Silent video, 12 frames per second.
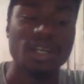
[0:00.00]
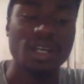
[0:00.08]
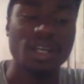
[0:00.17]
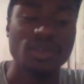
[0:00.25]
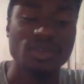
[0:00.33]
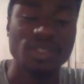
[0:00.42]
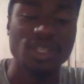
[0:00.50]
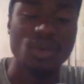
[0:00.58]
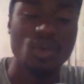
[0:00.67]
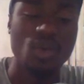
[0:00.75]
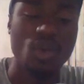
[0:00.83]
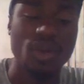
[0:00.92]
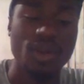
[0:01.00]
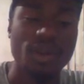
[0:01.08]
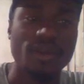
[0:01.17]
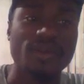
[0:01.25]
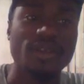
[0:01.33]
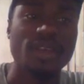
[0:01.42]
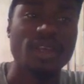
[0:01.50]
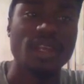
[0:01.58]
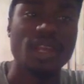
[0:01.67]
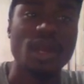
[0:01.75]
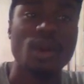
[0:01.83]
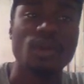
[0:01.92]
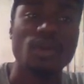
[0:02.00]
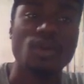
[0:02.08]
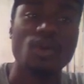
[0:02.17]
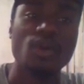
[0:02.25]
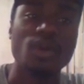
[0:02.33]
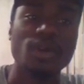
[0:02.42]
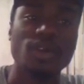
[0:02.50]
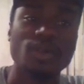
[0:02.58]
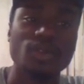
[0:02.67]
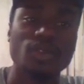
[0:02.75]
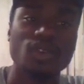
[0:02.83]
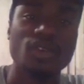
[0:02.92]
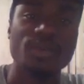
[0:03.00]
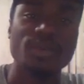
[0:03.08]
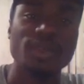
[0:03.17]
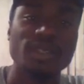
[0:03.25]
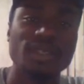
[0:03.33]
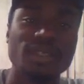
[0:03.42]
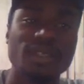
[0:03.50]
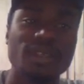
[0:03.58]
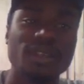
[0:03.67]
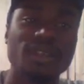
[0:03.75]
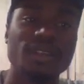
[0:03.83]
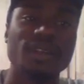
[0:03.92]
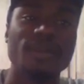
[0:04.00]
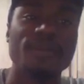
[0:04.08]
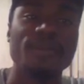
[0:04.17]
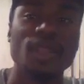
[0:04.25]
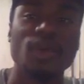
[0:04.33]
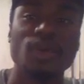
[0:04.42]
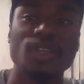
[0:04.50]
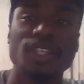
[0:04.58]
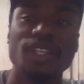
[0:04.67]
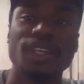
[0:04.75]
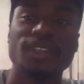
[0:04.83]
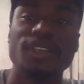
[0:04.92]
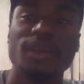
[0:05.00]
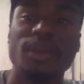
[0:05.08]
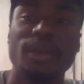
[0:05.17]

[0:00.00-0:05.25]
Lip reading: using Quora. Now, Quora.com is a question answering